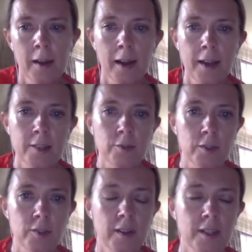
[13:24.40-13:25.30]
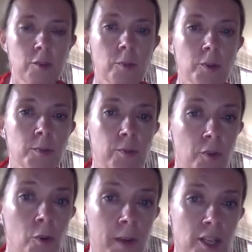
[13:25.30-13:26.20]
And it's not it's not possible for
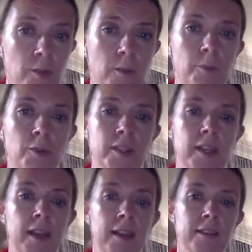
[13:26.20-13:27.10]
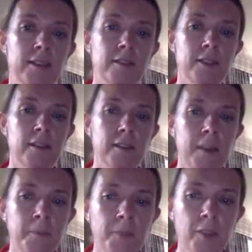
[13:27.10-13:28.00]
all patients with prostate cancer. There's certain
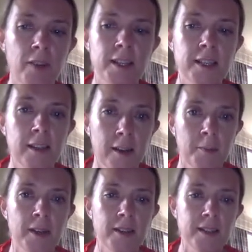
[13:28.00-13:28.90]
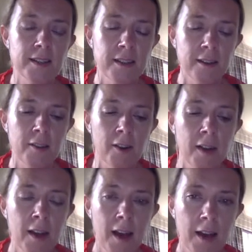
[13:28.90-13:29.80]
um, criteria, but it's it's another
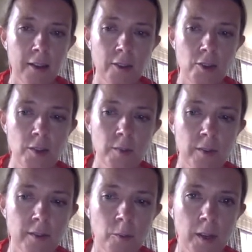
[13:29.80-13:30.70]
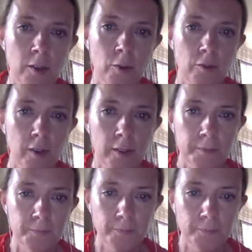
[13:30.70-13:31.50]
another treatment that we can offer.